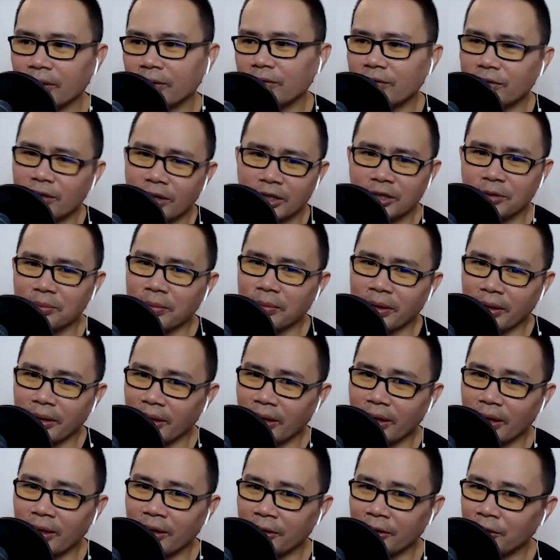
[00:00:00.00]
Trust me.
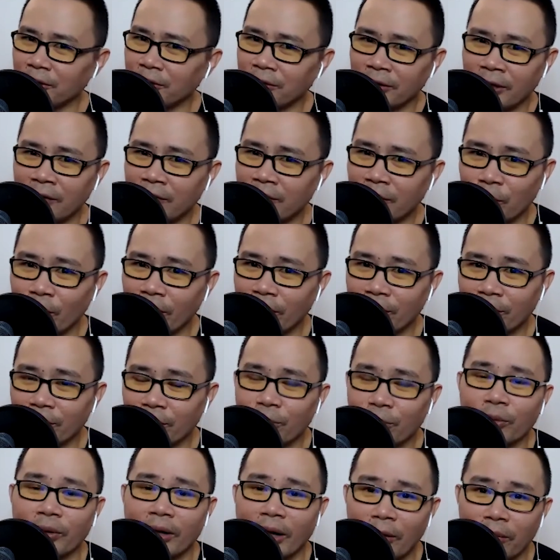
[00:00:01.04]
You never went through
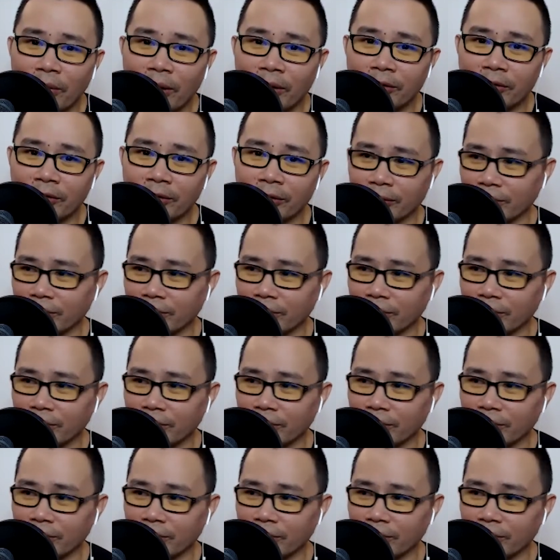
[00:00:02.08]
what I went through.